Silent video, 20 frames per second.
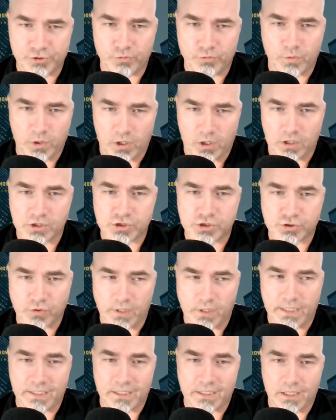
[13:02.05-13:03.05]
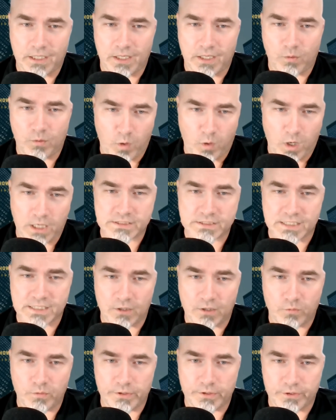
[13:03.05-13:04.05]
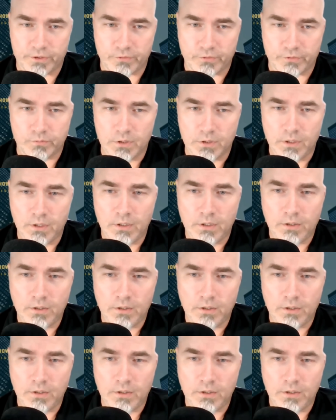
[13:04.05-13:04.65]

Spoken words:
you we're on strike and walks out with you.